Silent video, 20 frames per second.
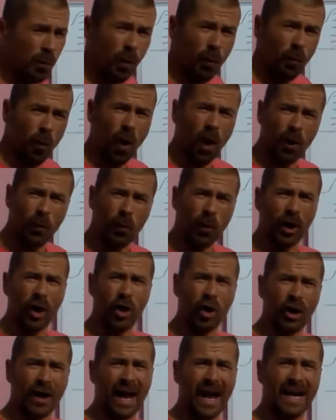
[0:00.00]
But what I
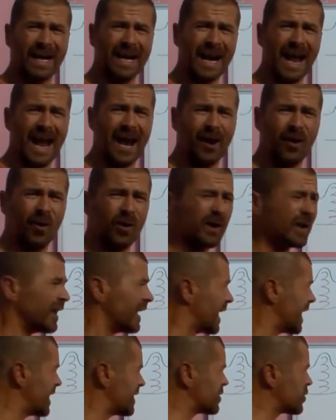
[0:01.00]
want to look at now
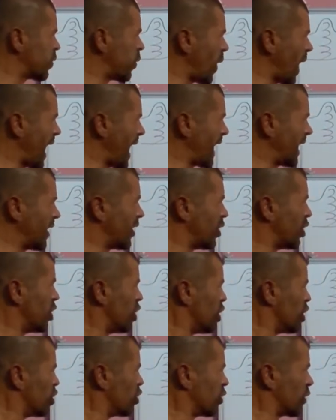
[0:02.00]
is when
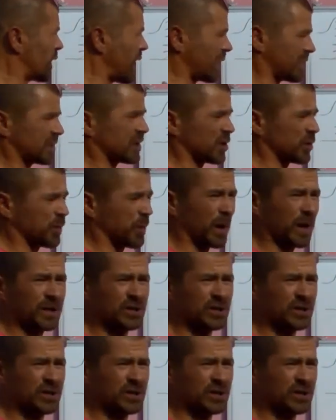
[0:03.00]
you get to the